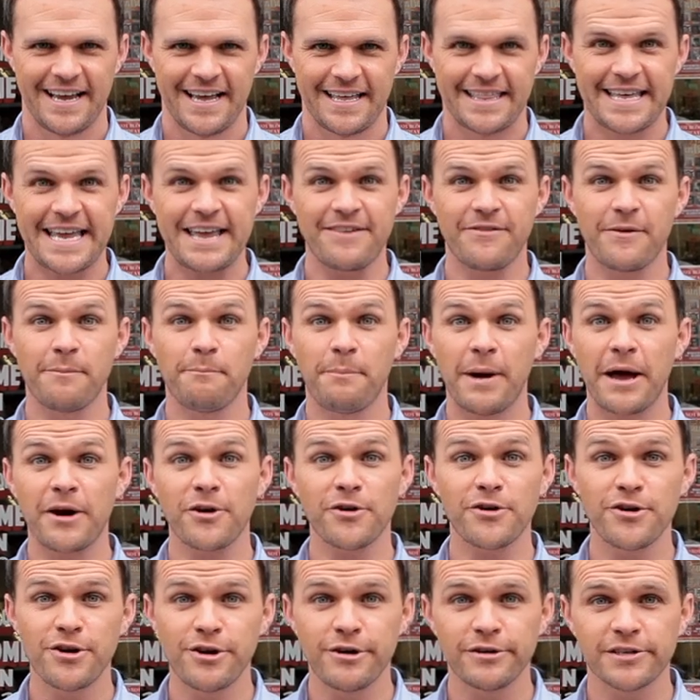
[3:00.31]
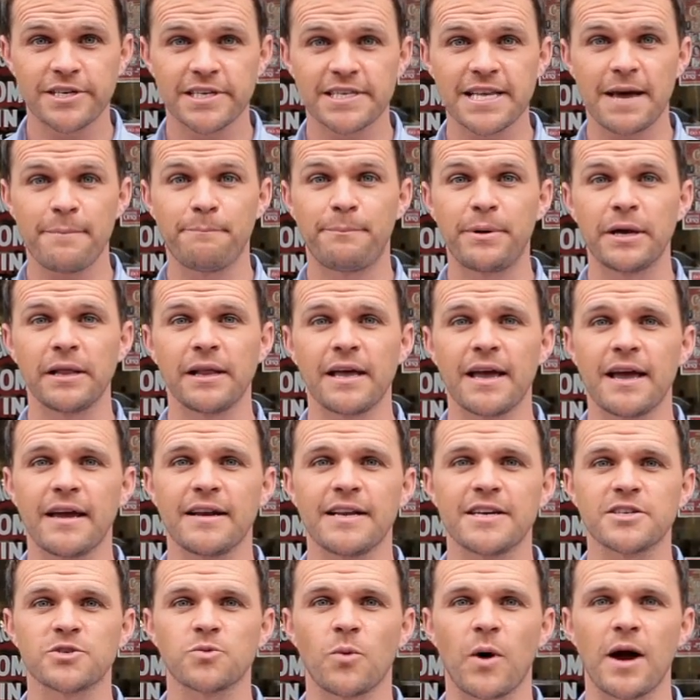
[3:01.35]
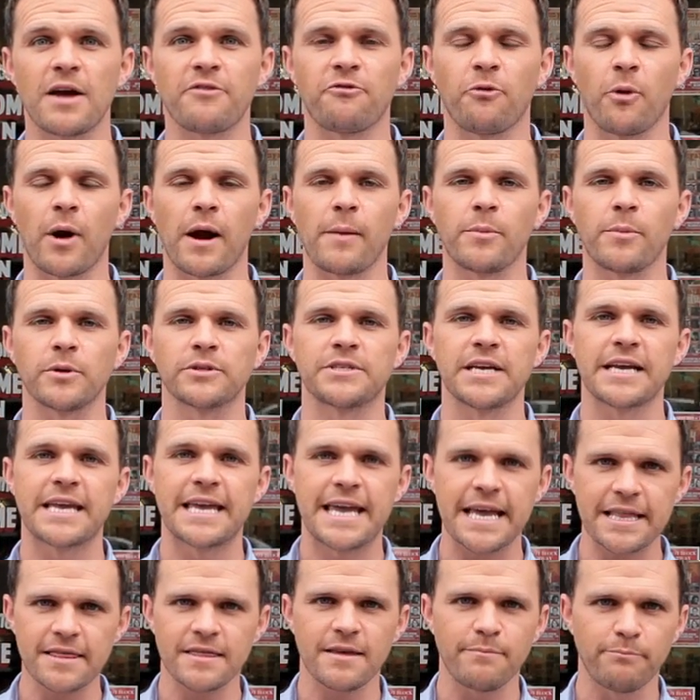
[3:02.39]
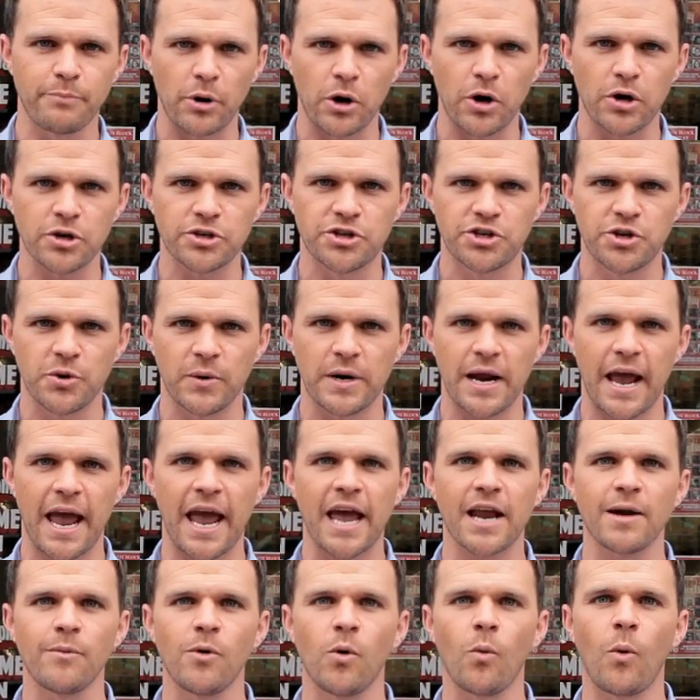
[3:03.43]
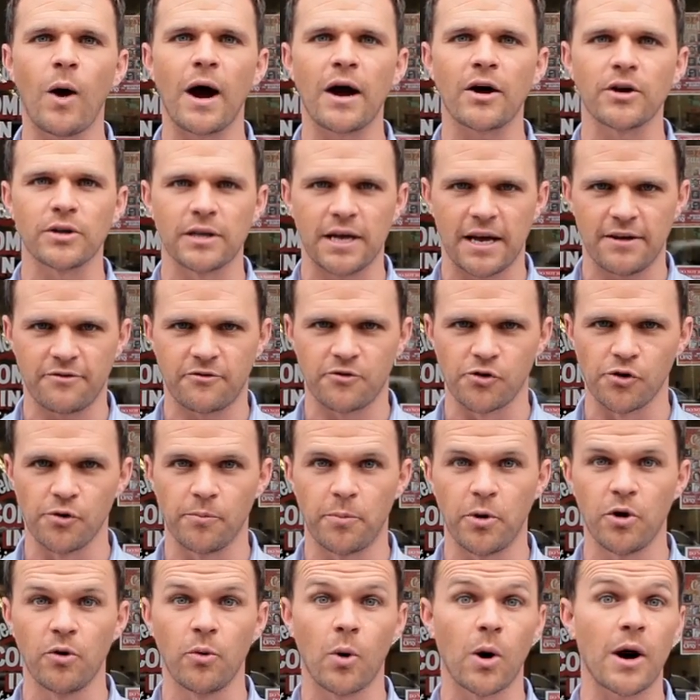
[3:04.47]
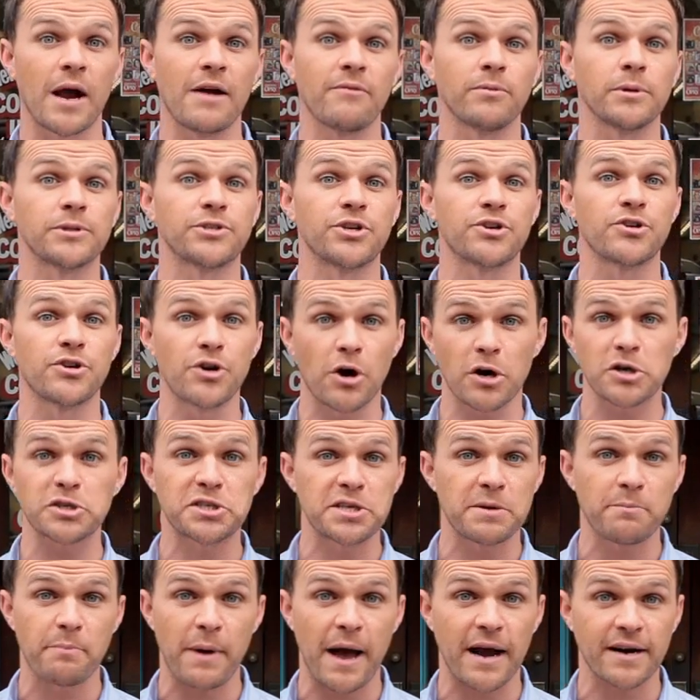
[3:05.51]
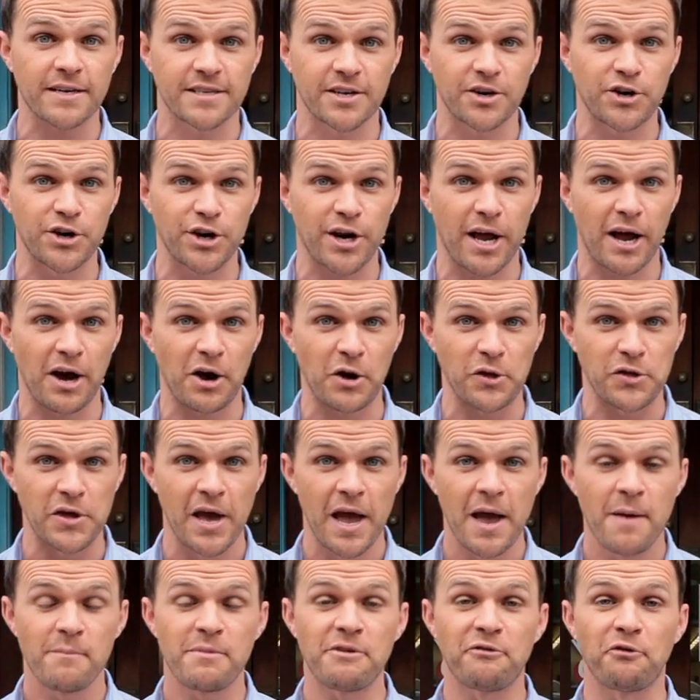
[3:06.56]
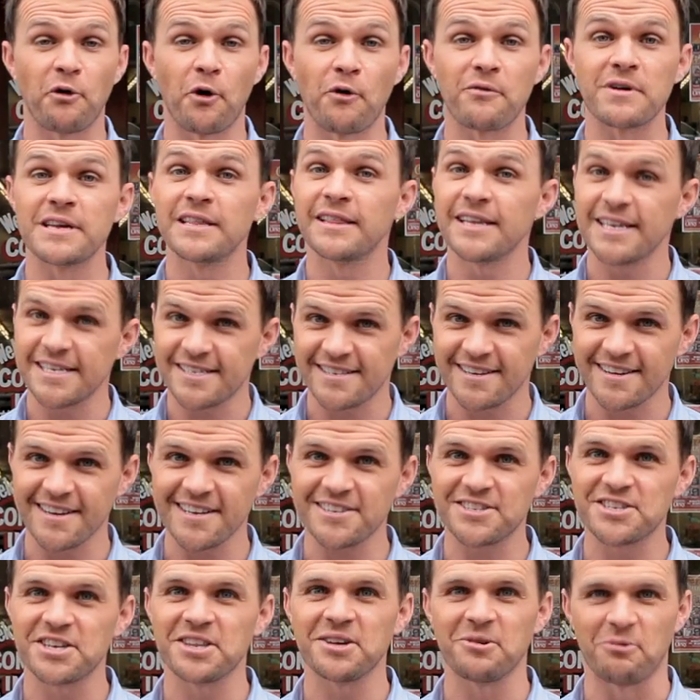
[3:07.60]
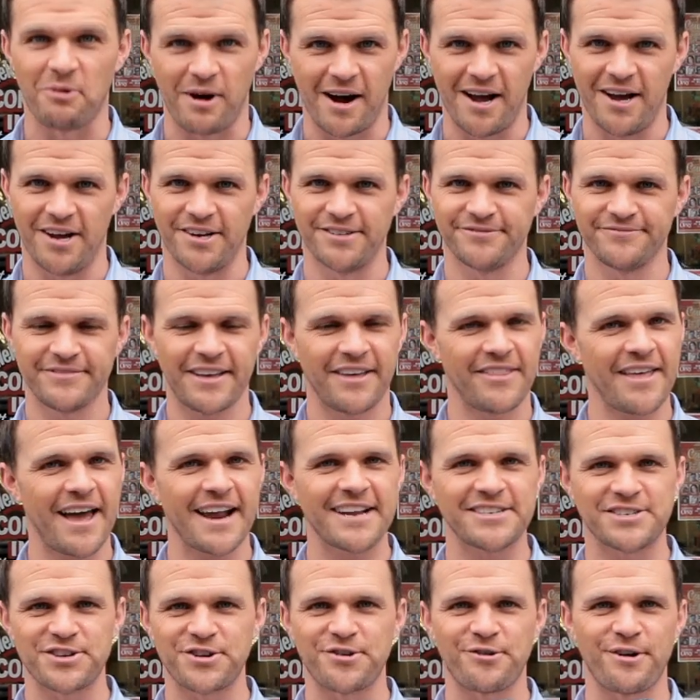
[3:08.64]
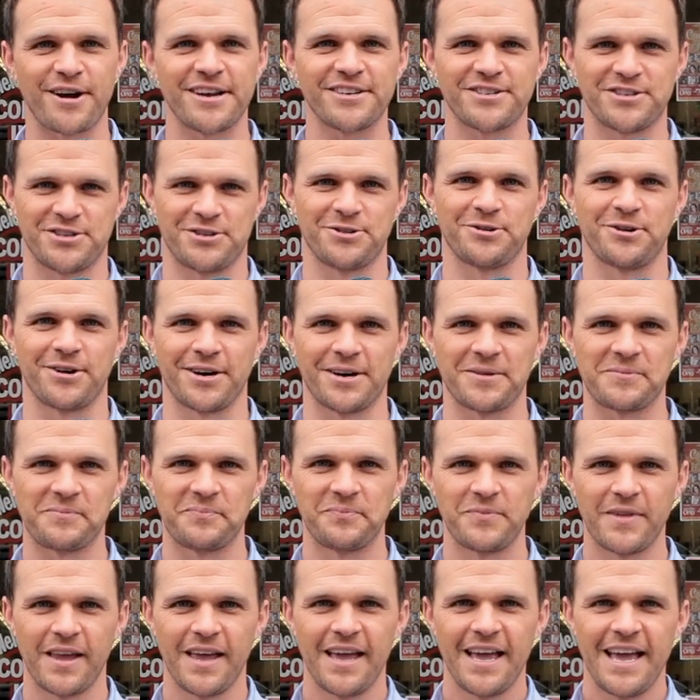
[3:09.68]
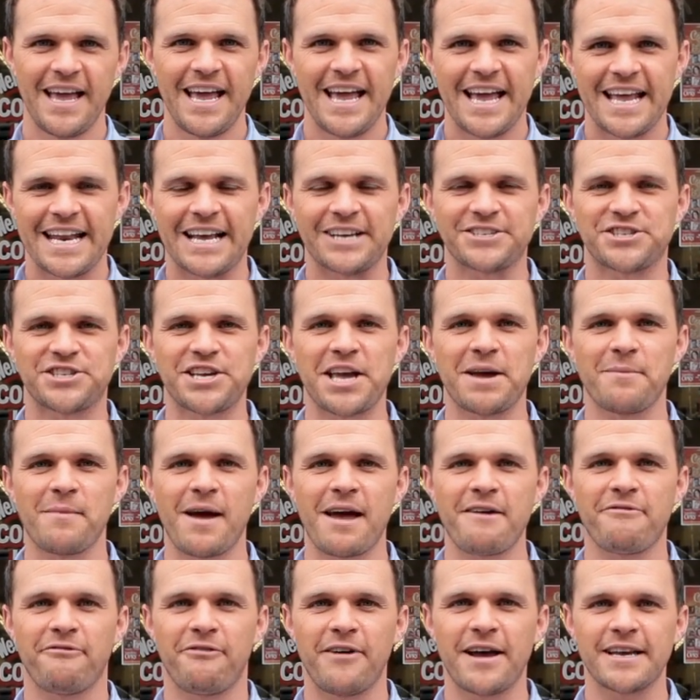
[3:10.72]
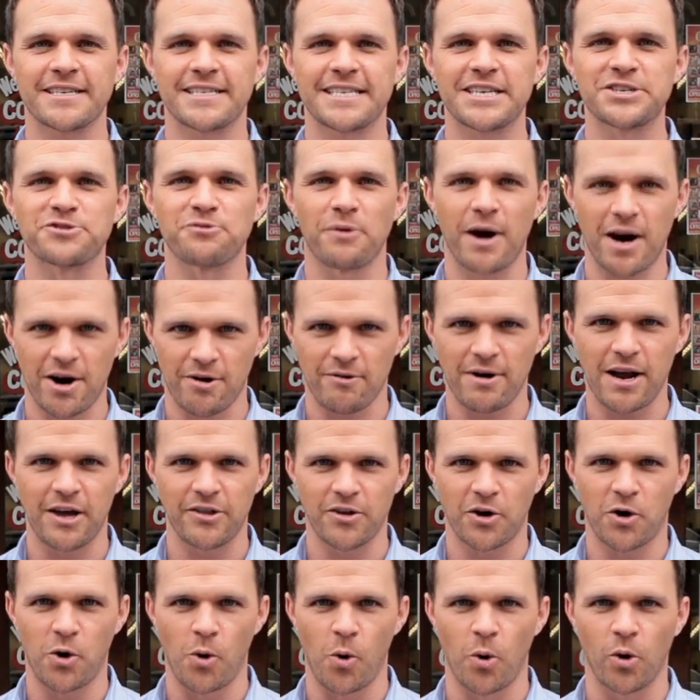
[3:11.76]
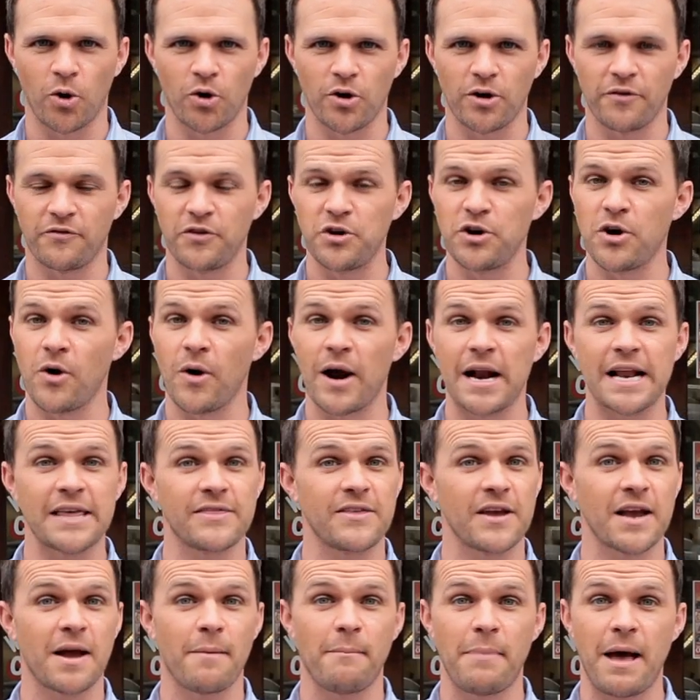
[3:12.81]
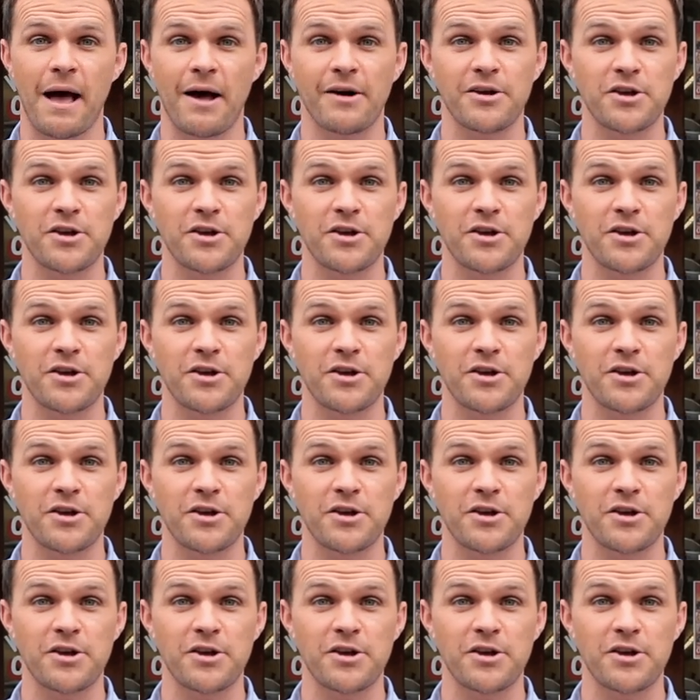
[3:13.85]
The even better news is that Billy and his wife were able to get the bird to an animal wildlife group who were able to nurse it back to good health before releasing it to the wild. Now, that is a great story. Now, CMA Fest is right around the corner, and if you know anything about